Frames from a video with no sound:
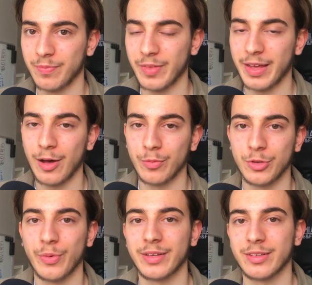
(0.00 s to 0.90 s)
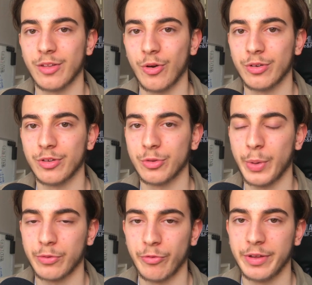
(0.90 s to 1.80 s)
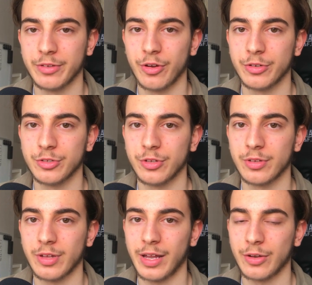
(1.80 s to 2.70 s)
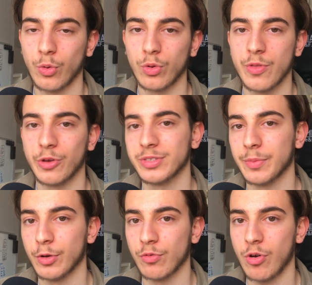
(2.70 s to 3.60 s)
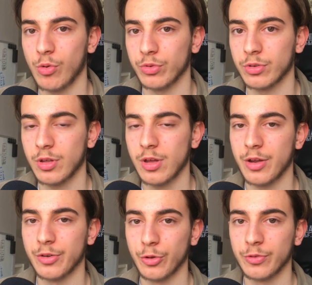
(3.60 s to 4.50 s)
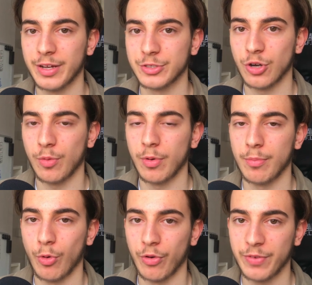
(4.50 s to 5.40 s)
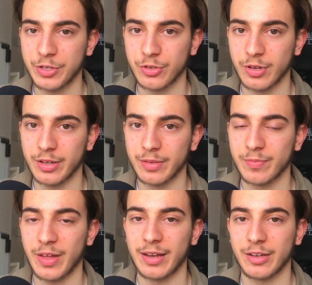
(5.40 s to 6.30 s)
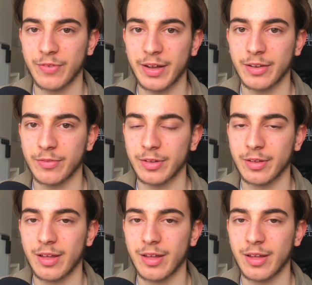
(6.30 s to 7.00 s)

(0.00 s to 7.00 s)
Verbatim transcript: It helps U X designers, U X researchers, and all of those similar roles do their job more efficiently and effectively,